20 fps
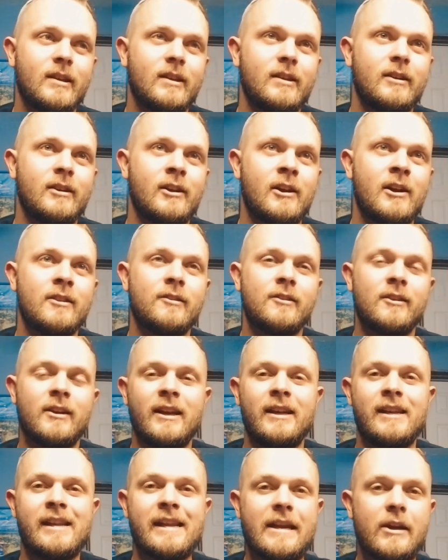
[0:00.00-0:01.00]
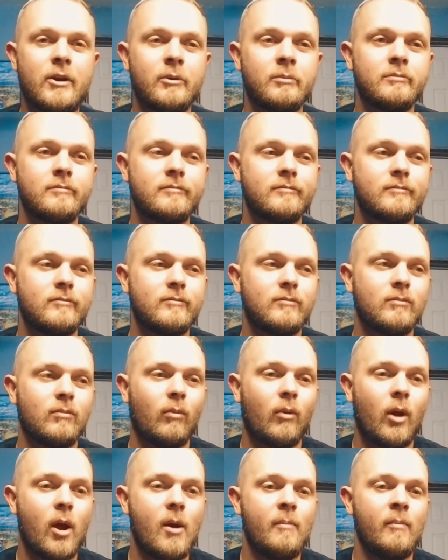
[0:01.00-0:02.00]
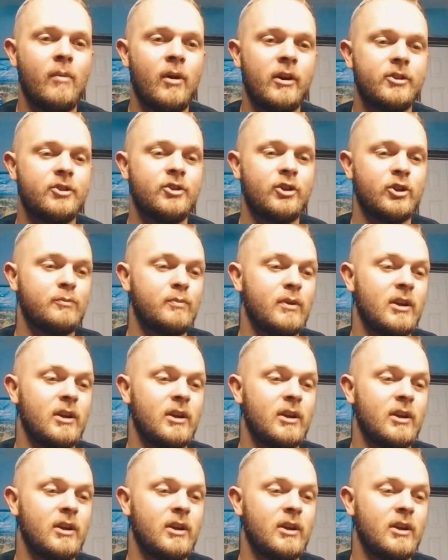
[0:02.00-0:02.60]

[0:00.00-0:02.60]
Not that I need them, but just